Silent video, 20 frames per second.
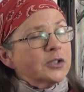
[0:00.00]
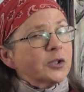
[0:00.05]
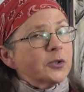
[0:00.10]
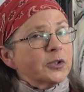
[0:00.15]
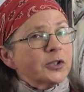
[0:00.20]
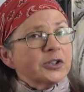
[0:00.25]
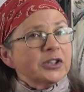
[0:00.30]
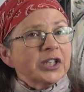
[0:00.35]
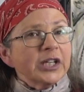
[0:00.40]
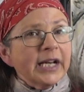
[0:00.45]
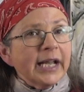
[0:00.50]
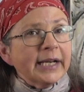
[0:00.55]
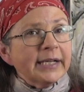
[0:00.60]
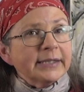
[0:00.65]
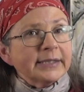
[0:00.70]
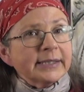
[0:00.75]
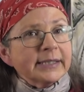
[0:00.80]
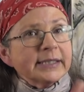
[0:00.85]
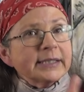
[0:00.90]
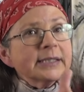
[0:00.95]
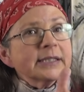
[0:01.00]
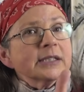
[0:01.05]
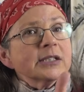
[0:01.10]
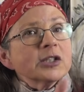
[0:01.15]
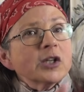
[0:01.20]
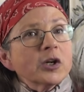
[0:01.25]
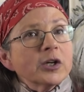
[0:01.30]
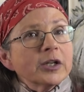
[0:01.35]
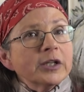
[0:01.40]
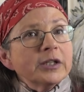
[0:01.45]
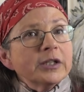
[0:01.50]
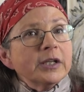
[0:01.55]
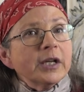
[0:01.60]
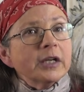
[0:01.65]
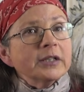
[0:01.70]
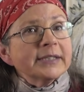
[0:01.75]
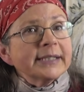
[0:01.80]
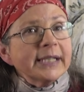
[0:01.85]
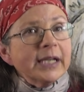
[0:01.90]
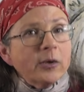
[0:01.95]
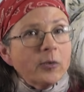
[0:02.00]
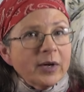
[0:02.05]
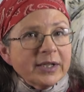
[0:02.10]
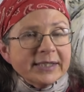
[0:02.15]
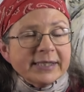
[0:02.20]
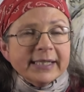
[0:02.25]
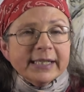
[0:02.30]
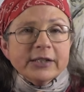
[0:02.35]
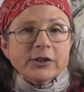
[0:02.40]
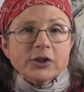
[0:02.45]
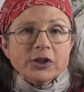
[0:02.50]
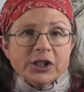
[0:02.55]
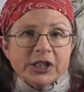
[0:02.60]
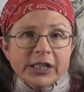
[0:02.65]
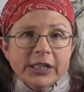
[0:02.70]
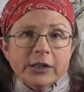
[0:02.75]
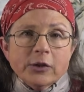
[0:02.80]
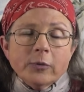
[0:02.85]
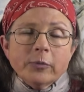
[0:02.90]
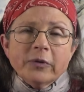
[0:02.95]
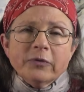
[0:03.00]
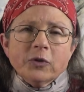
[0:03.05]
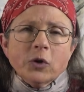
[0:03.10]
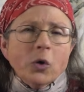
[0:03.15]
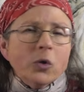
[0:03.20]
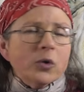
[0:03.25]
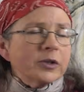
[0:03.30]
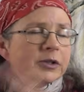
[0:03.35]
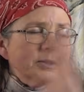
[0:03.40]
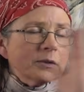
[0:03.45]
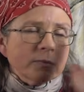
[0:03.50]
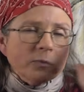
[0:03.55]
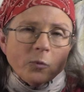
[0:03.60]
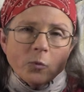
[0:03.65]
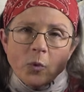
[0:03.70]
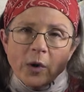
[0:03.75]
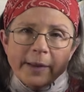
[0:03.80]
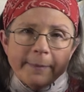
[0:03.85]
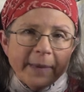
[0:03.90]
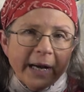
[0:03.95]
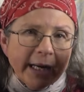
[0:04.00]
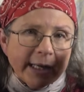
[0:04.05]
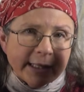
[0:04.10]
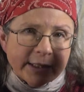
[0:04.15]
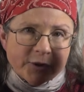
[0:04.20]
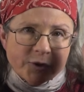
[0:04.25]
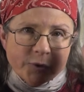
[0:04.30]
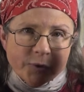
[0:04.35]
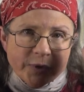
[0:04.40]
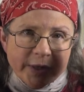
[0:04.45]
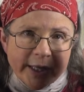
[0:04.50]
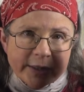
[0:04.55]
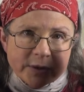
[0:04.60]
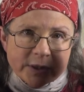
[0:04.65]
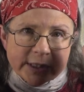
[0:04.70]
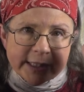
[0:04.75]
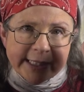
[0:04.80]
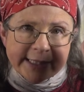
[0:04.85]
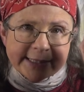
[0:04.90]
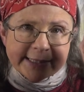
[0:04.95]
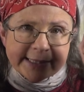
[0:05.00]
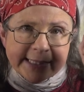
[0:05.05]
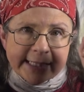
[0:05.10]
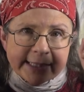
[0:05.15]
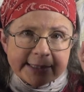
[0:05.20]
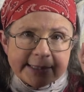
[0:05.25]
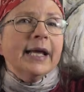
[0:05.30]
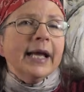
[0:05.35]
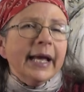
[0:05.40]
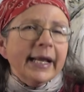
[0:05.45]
So the geneticist started sequencing the genome of the horse way back in 2006.